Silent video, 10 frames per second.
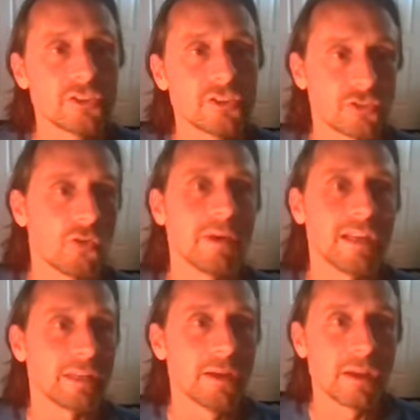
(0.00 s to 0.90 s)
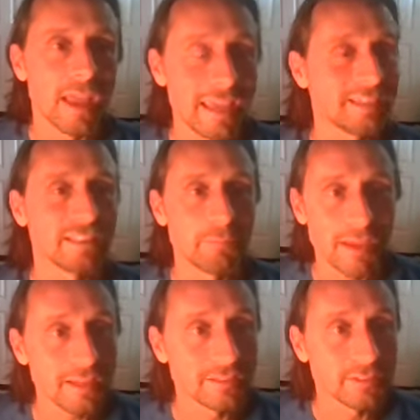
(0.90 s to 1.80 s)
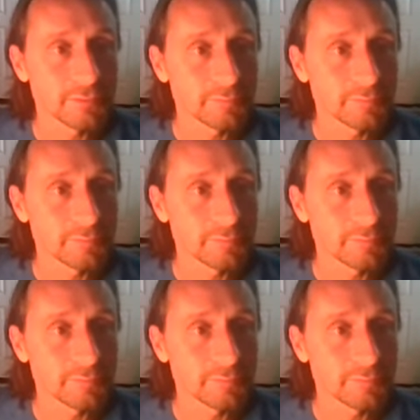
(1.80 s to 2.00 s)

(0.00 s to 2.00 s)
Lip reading: so many aches and pains.